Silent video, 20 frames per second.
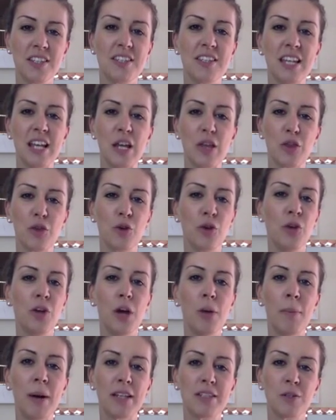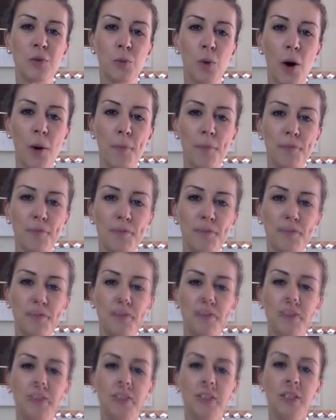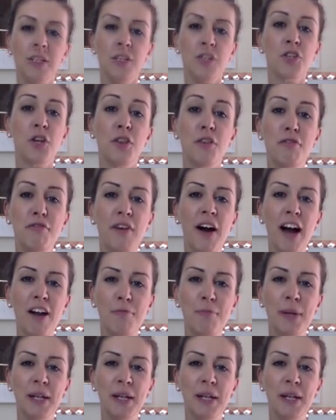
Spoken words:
to see it through no matter what. So the 5